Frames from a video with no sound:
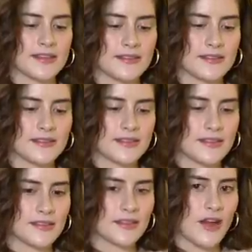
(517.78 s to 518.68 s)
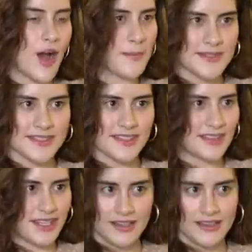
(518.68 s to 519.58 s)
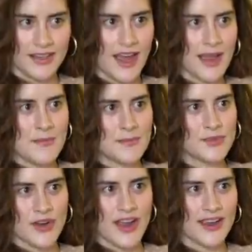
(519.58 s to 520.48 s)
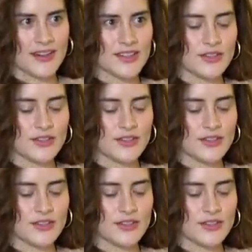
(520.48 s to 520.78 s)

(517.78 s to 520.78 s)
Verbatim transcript: it obsolete. I'm trying